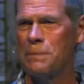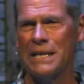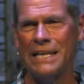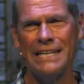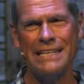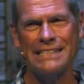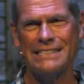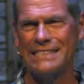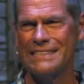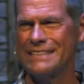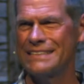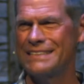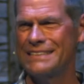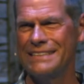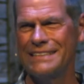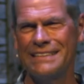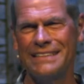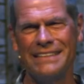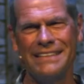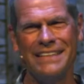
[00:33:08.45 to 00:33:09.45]
place.
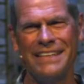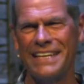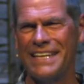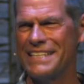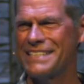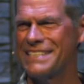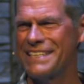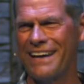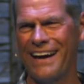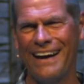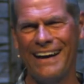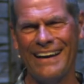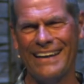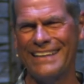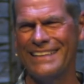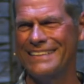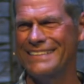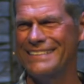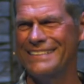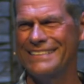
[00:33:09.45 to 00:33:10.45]
It's God.